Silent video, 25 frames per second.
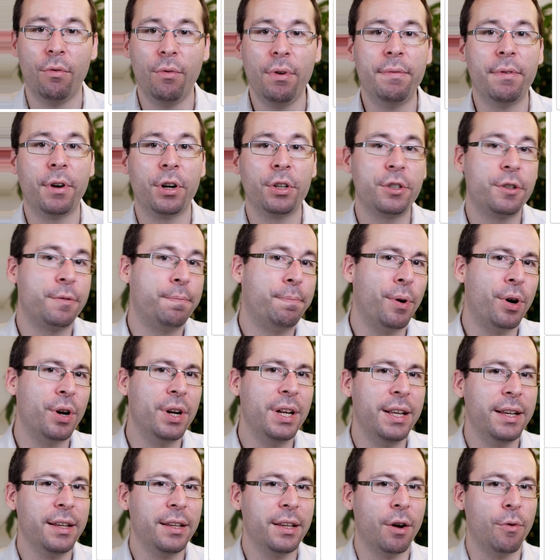without
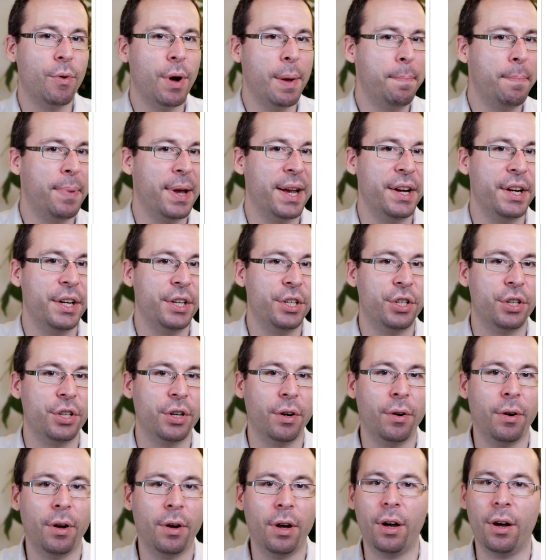spoiling your web
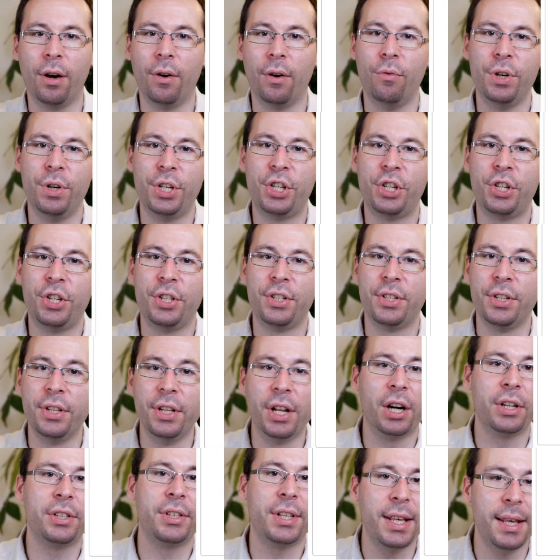page, uh, which is
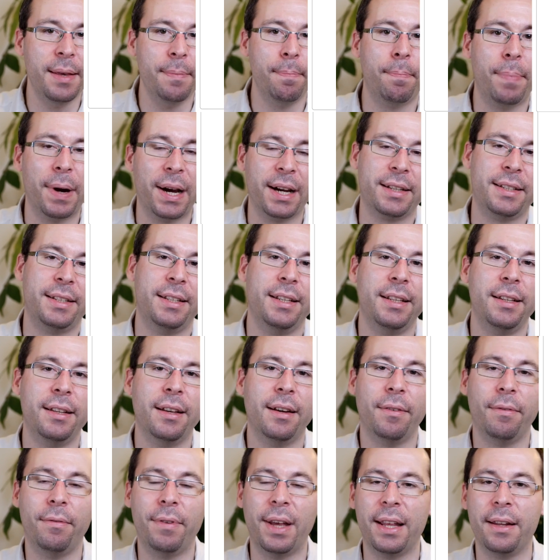not
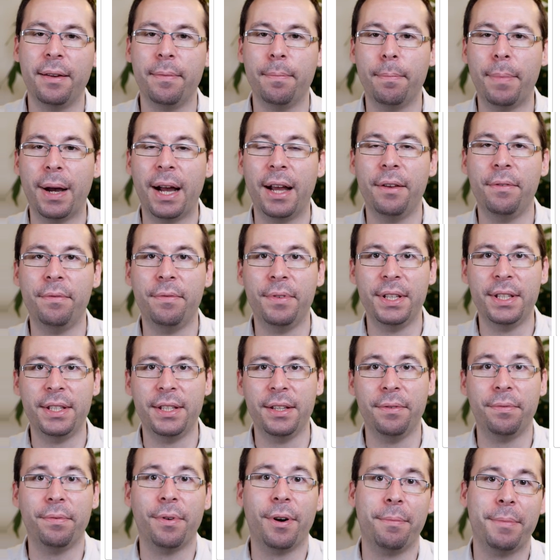impacted then by
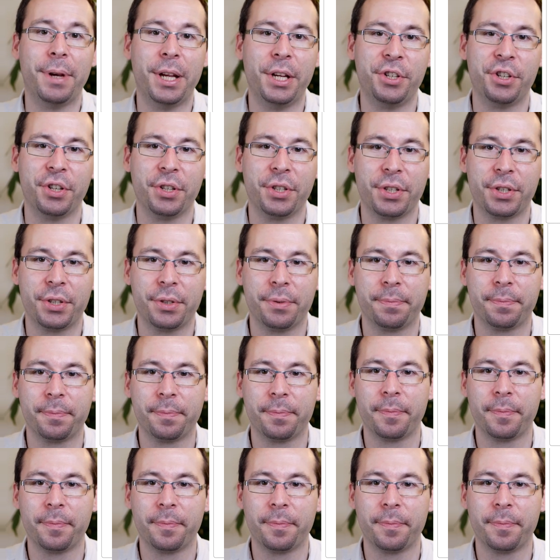these informations.